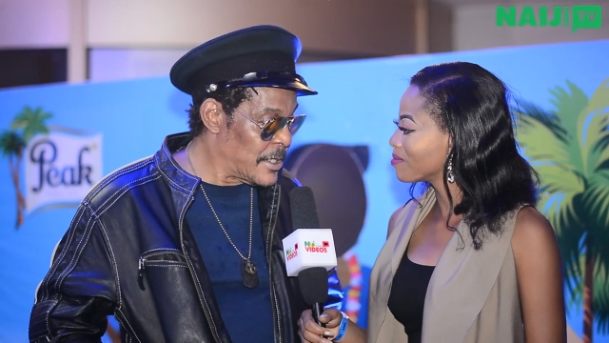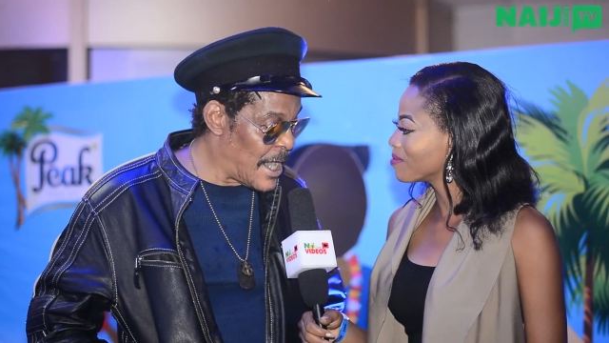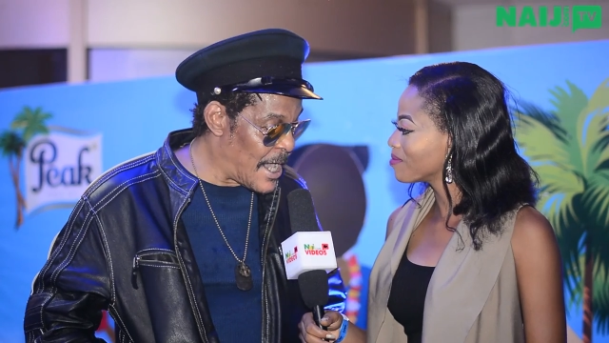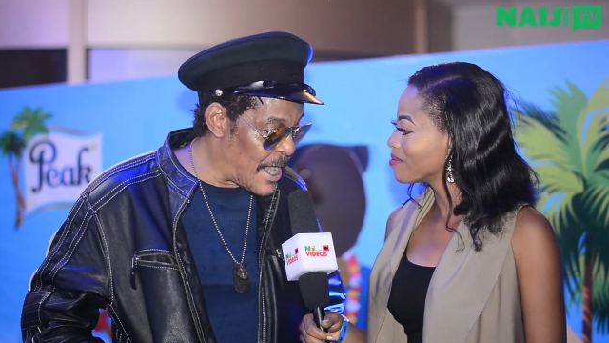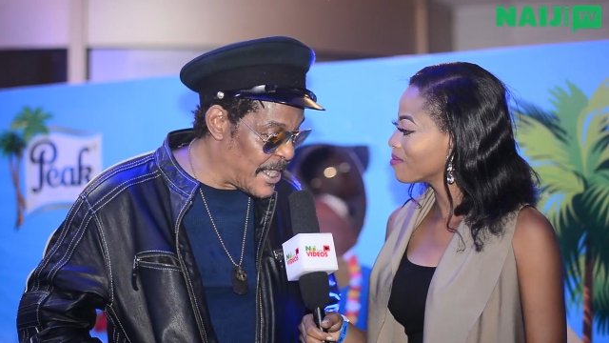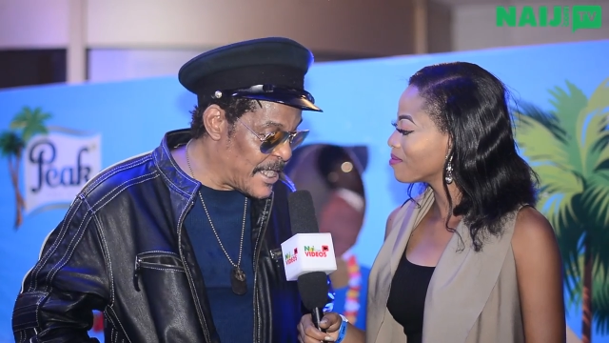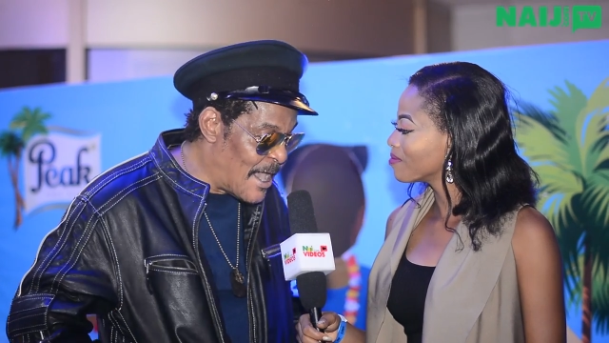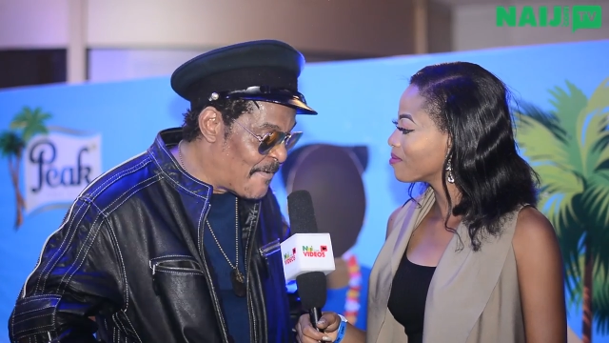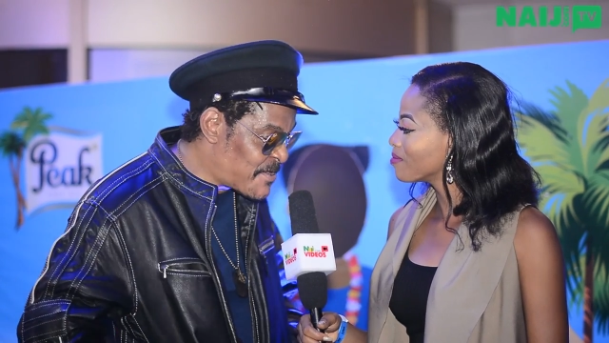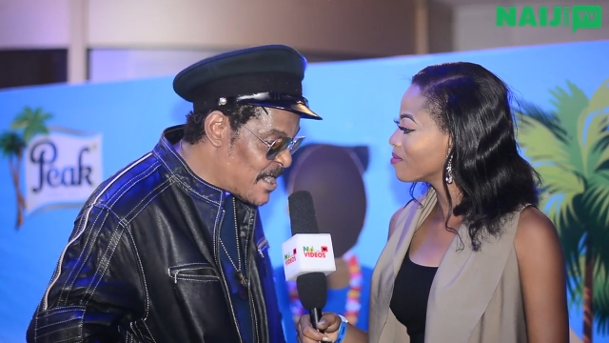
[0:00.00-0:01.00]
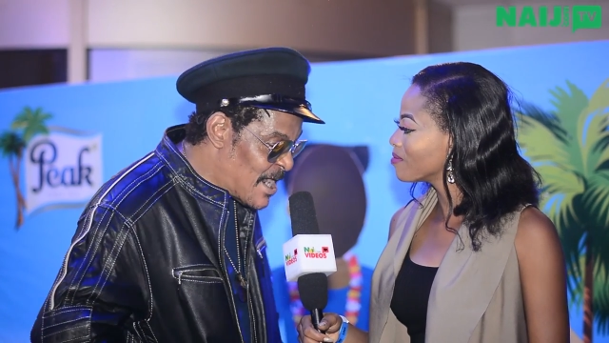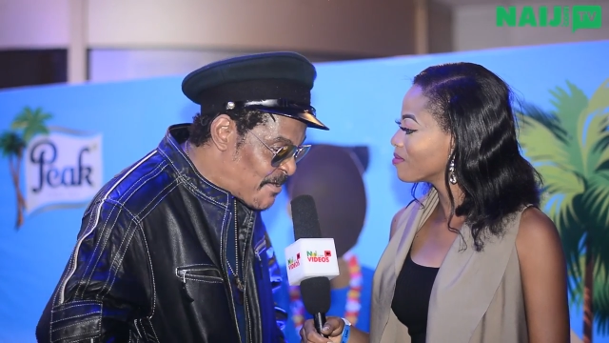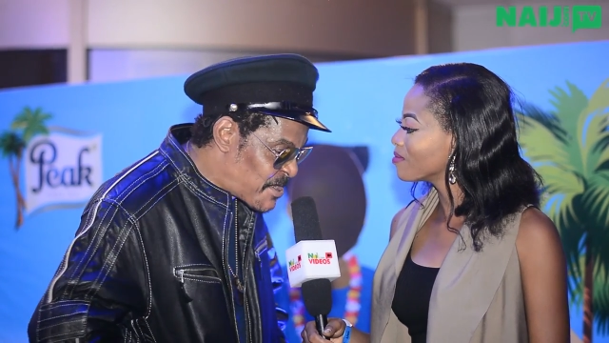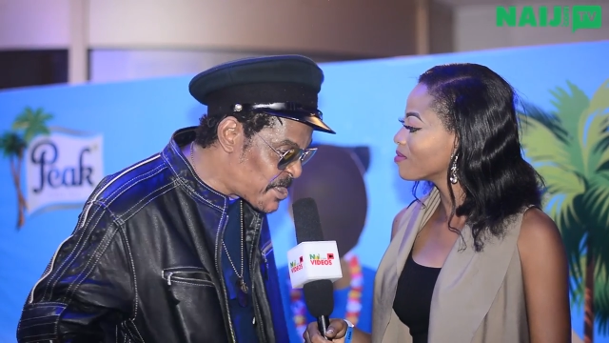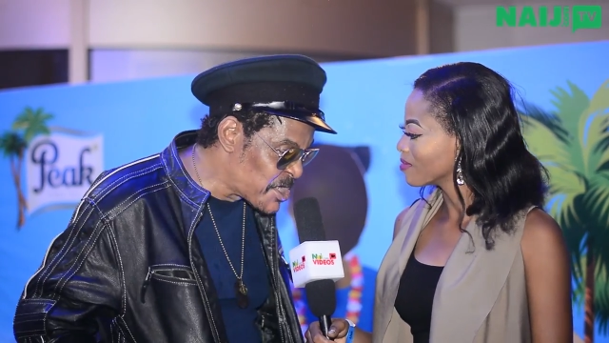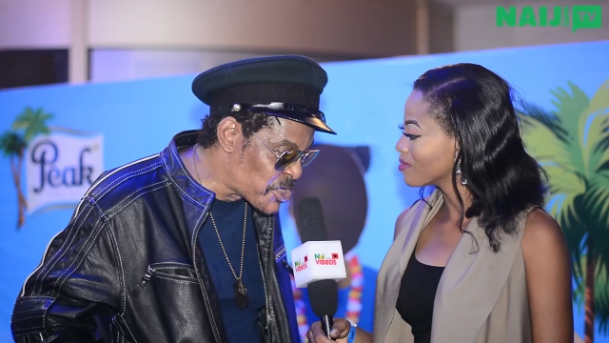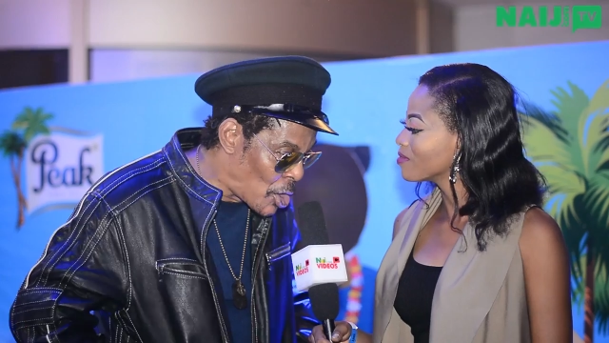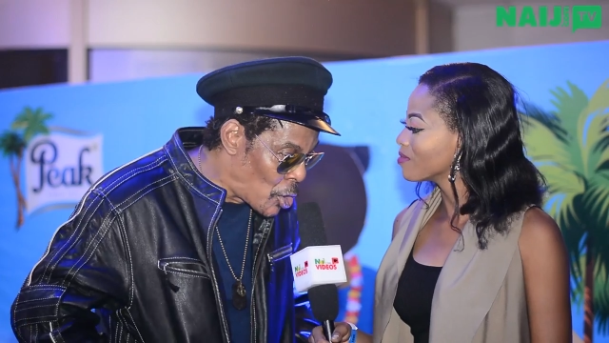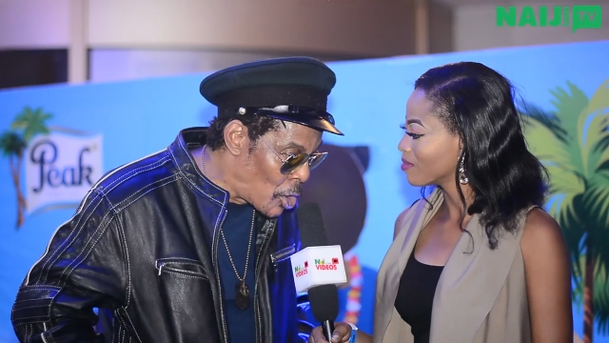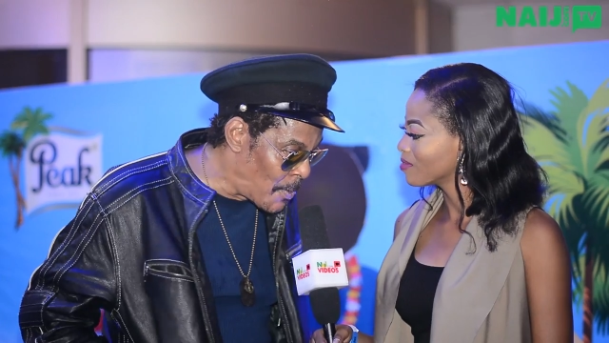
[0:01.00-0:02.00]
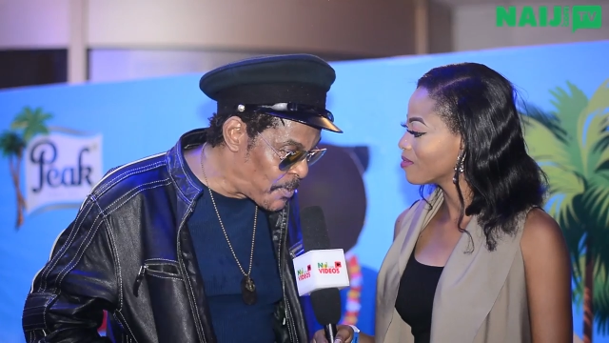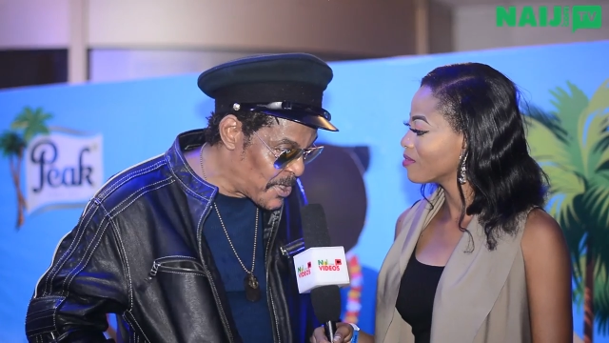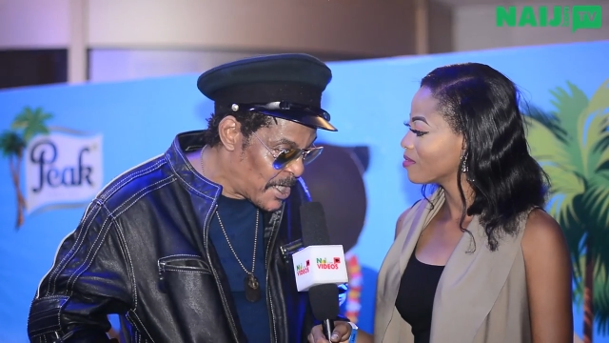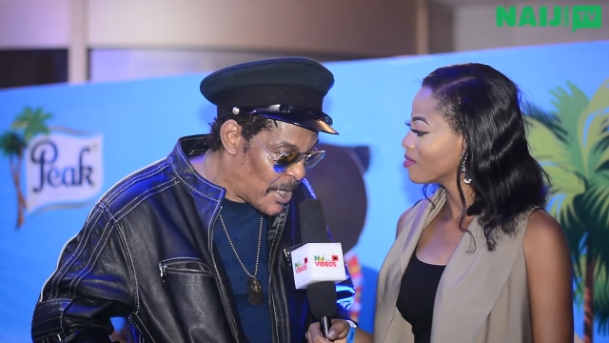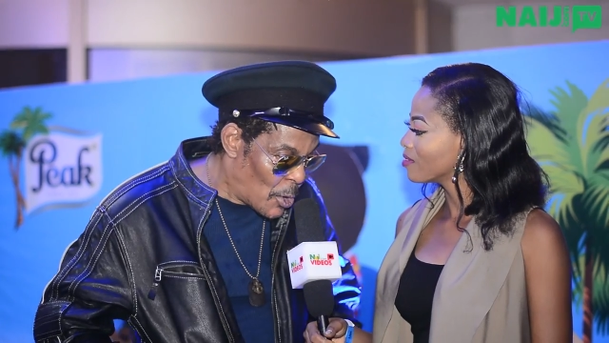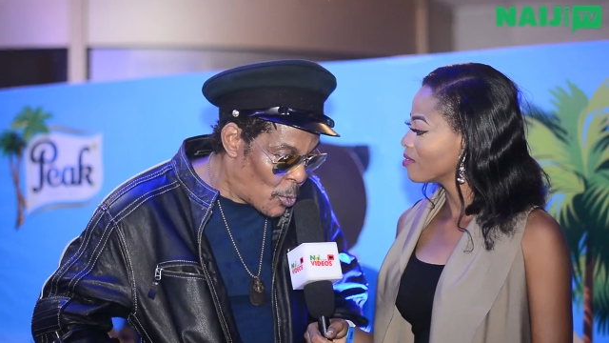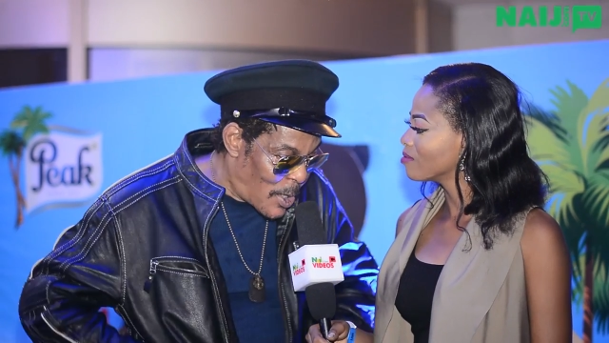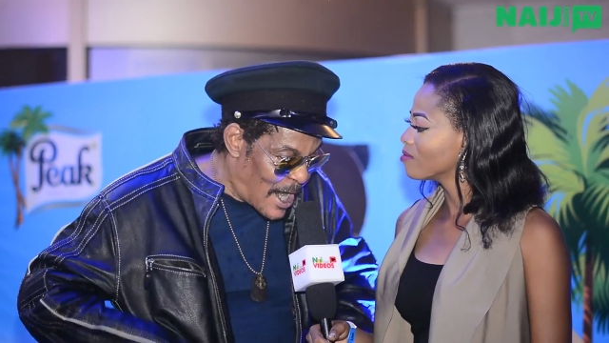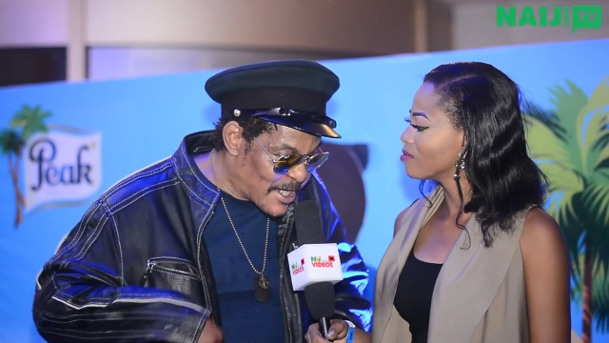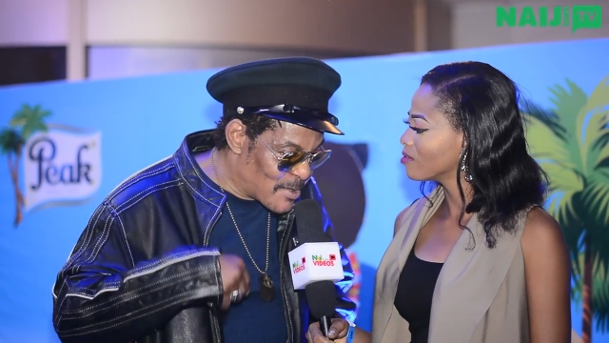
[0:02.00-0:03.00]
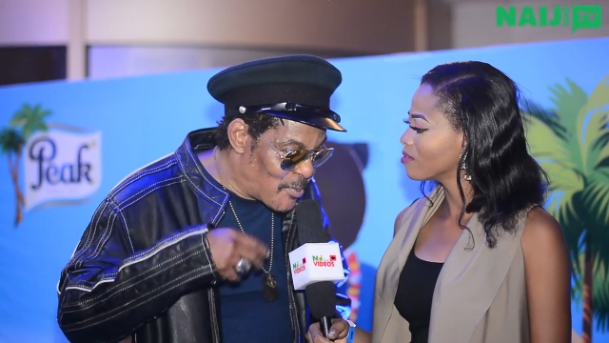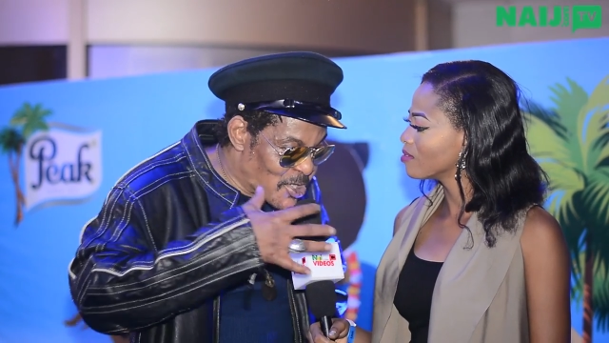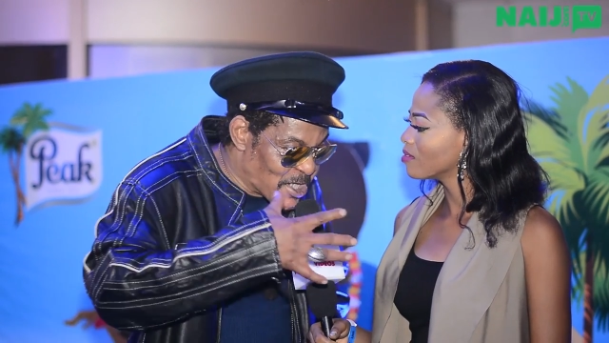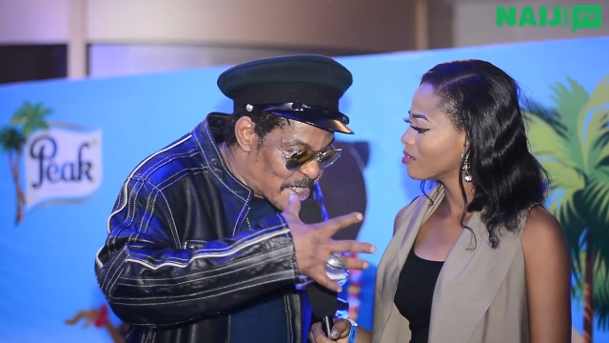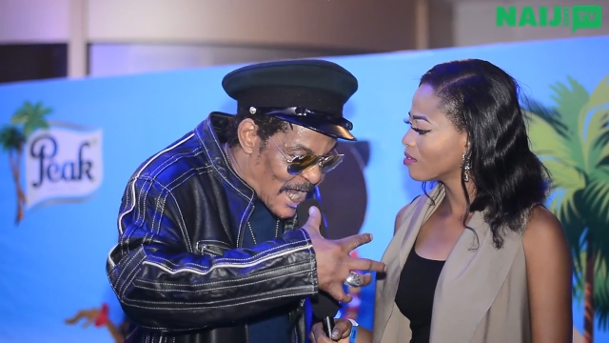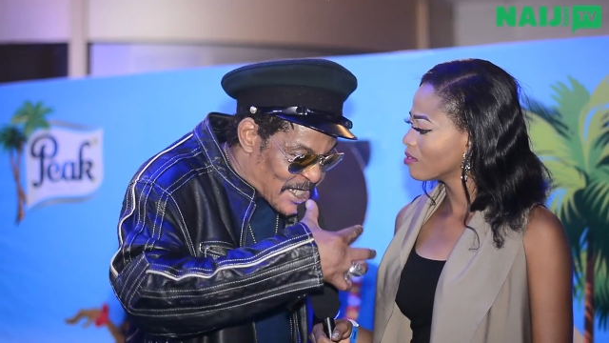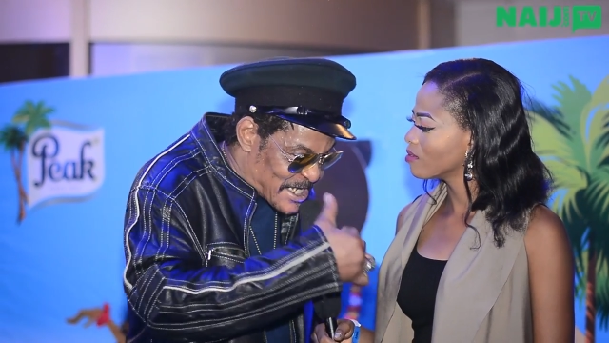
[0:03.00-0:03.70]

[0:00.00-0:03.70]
Speaker 1: Yeah, E F C C is corrupt. Where is the money they are